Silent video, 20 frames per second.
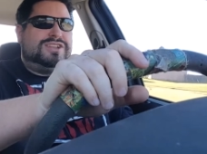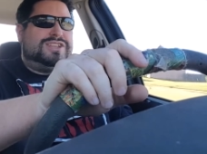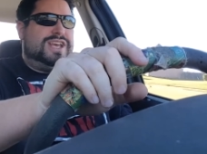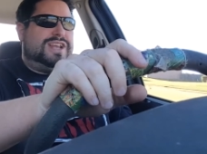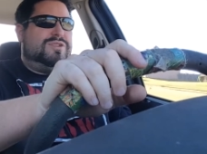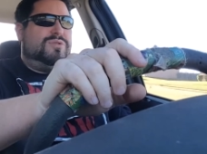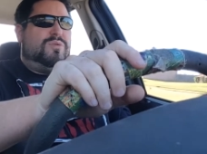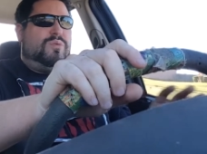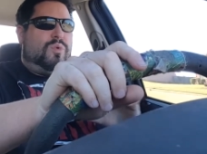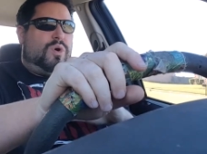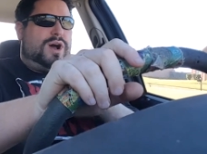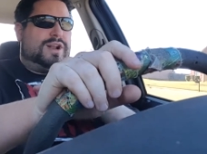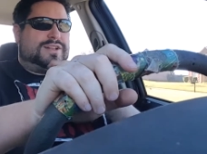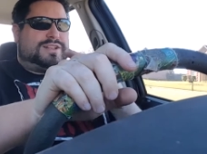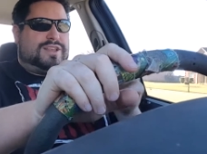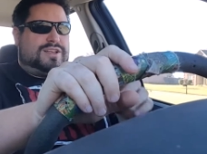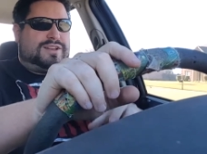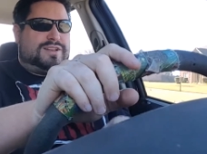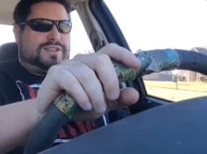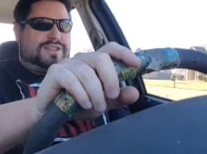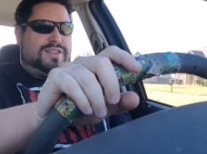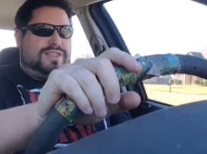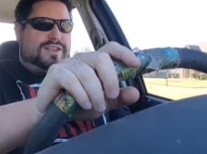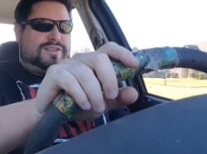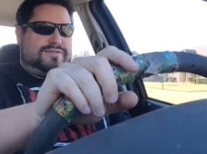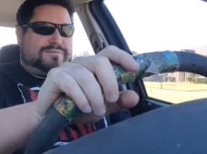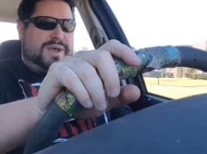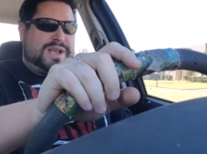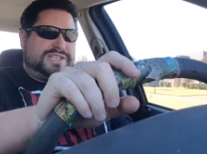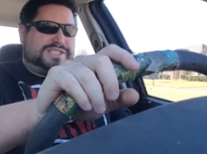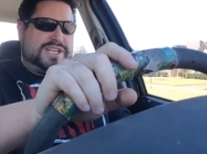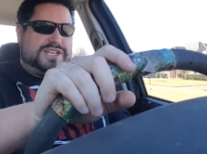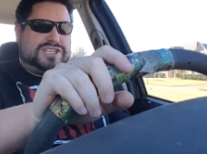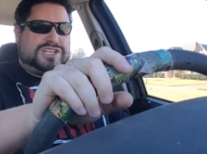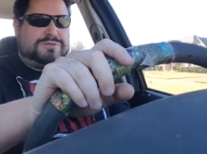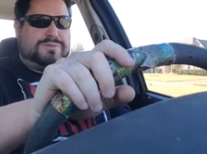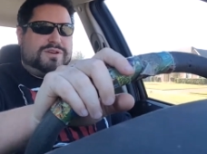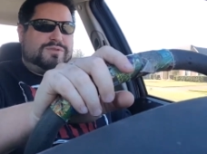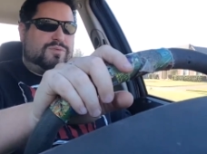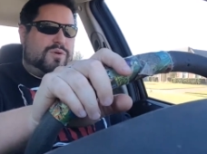didn't want the, the space
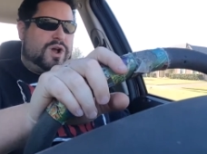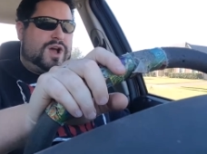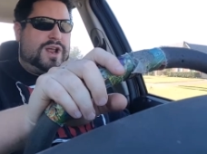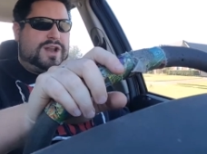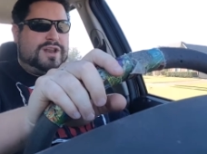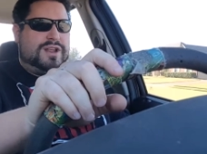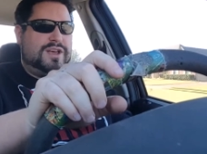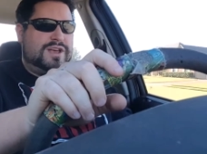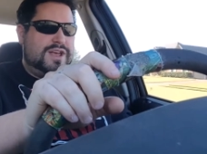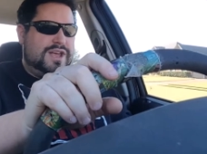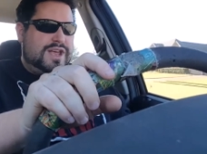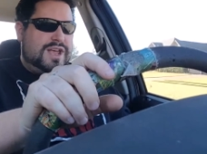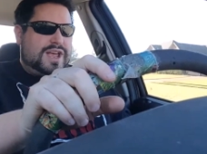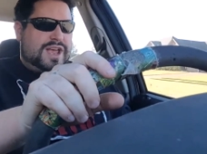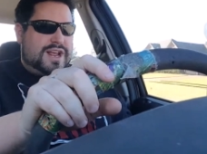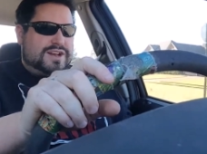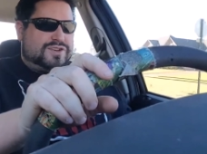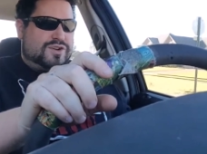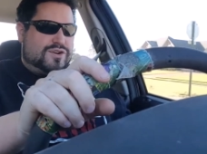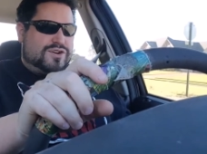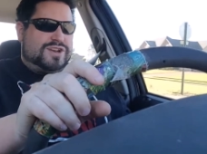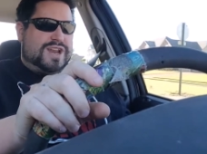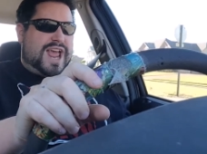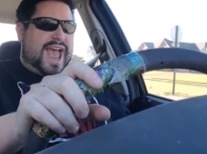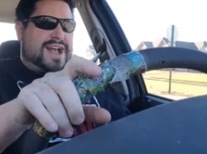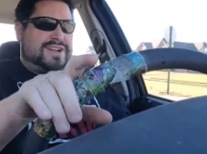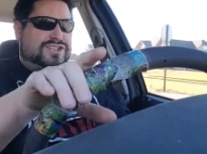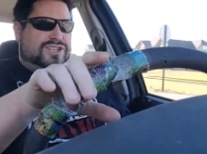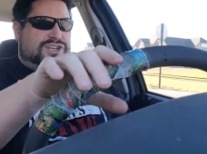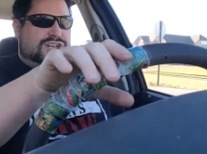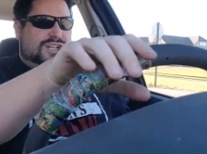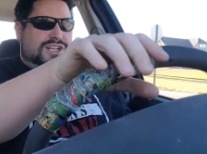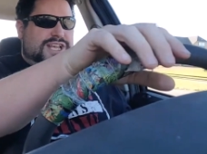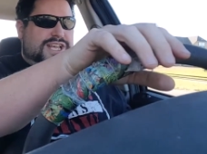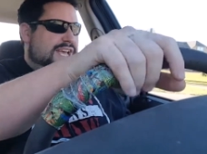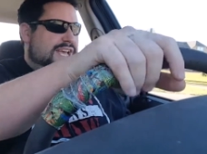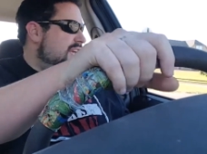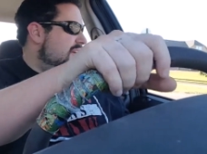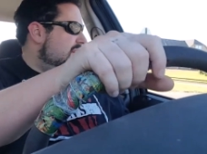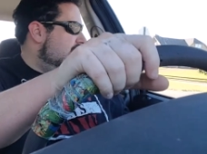station to be run
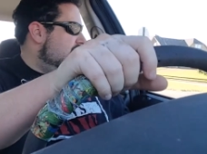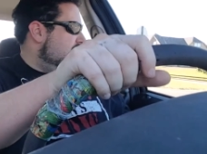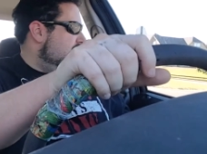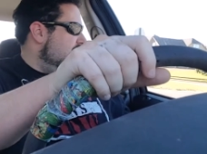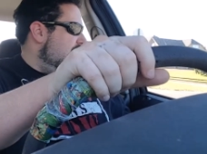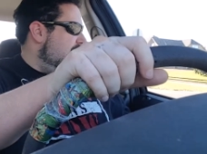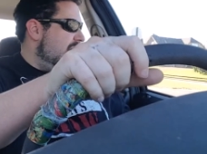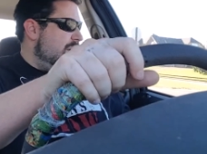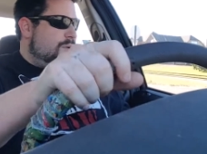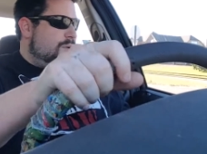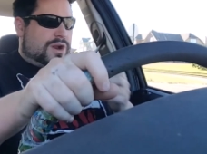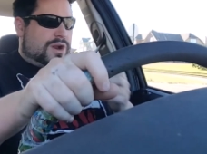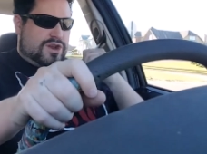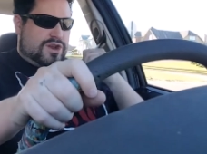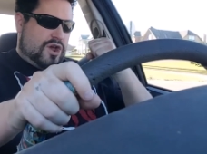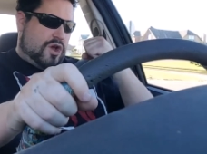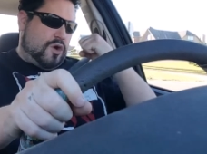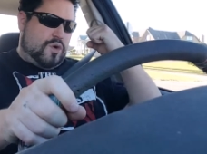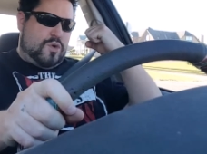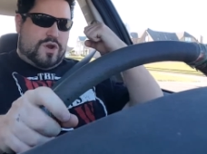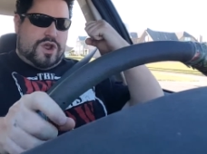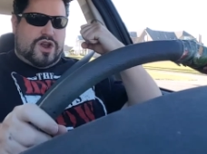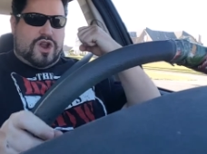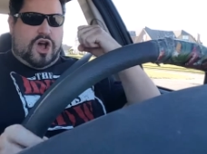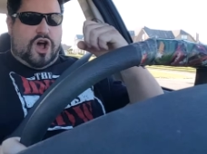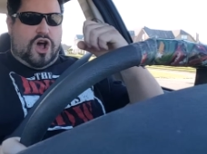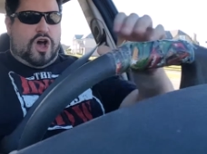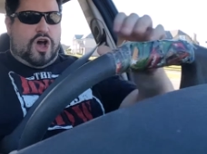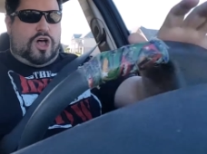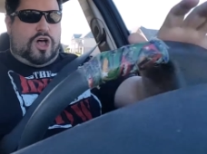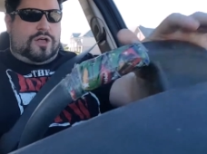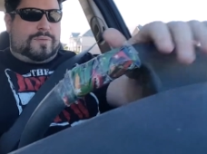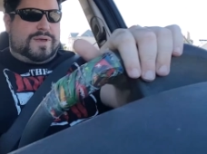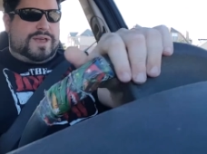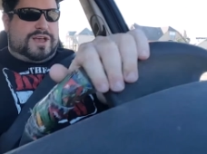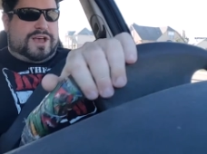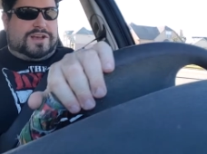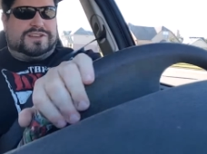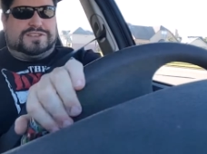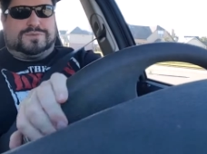internationally, they wanted to own it all
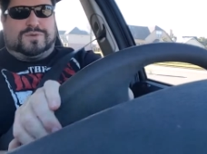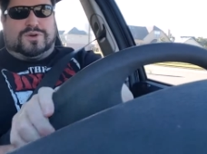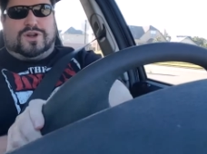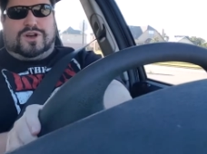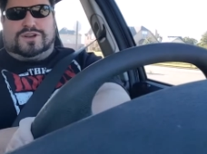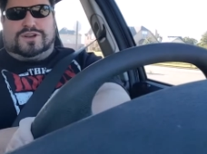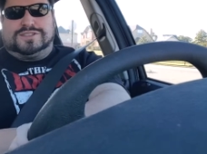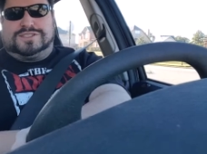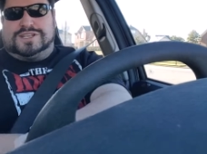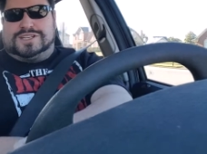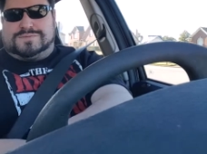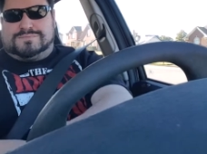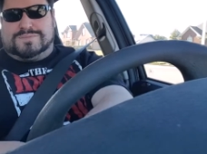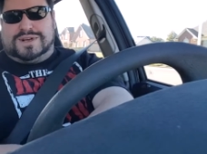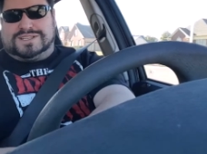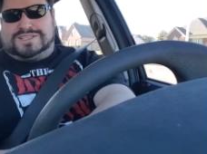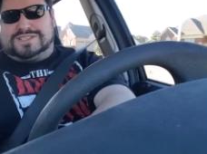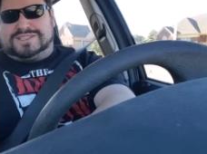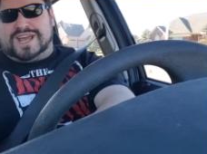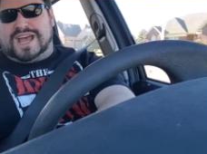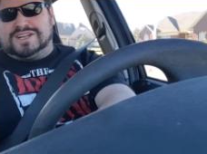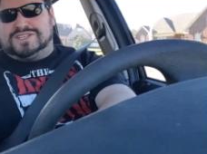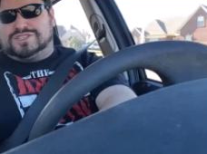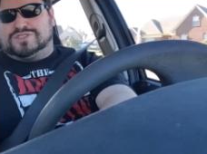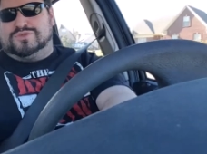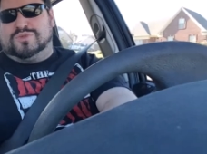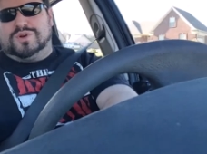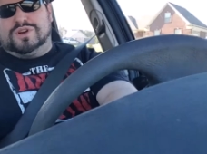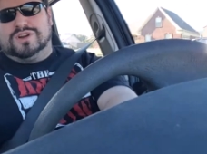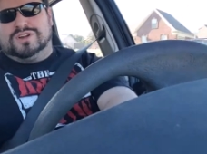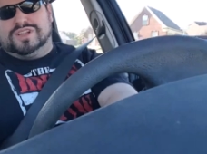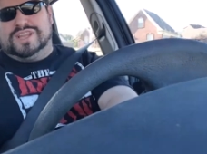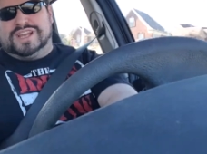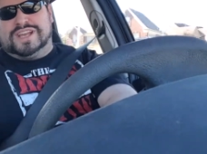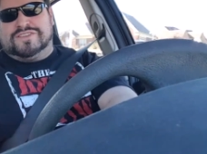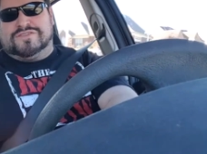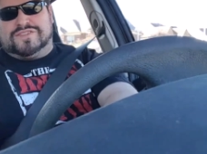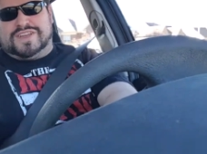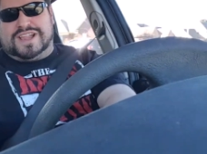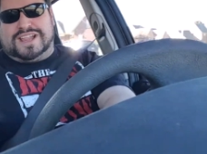because we're all such mustache
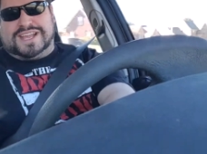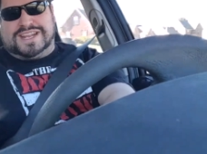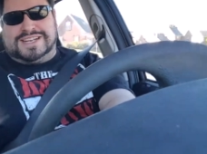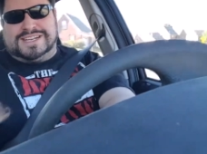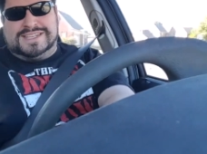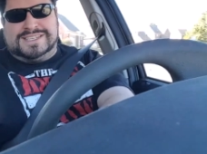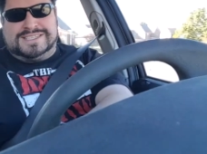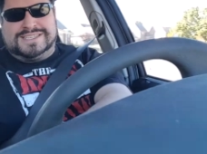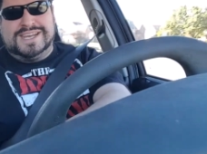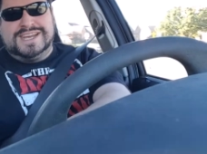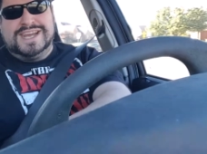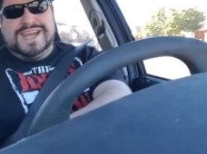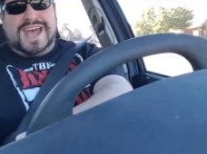twirling villains.